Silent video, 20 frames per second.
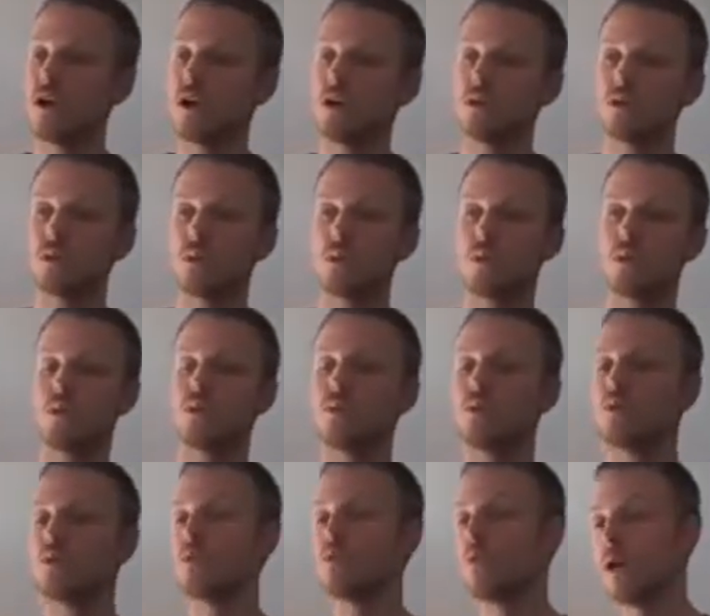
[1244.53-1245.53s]
can't
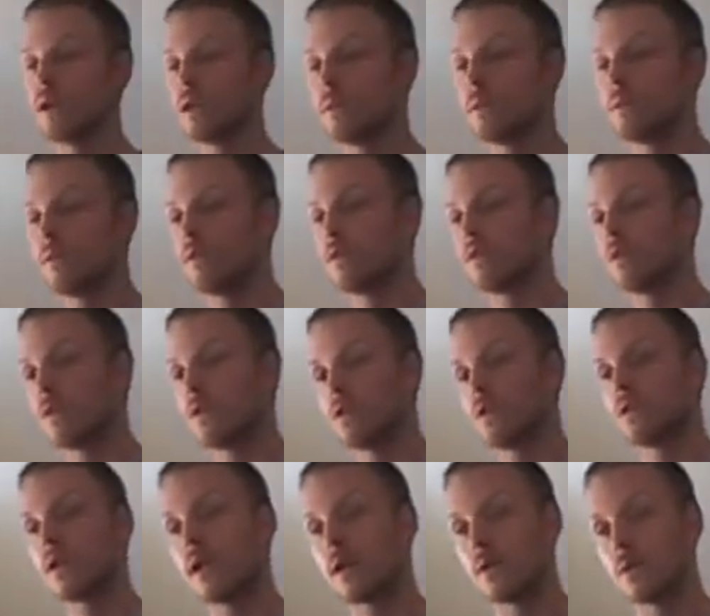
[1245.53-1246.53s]
run before
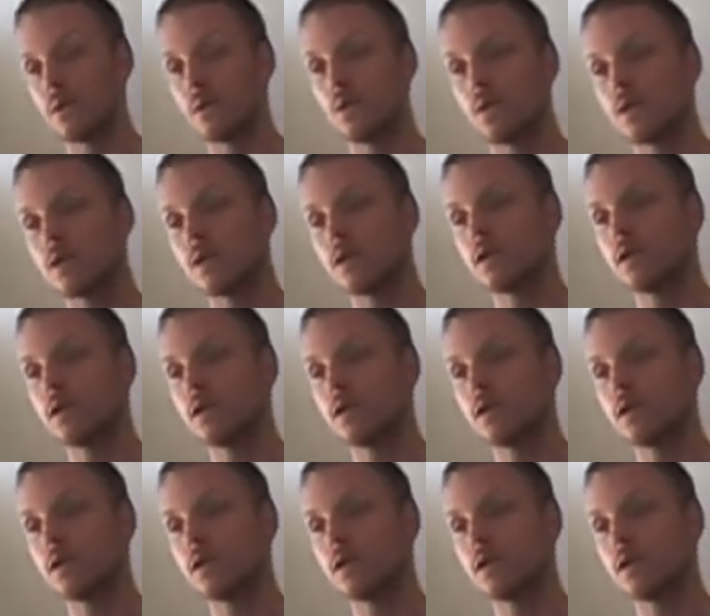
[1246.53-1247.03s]
you can walk.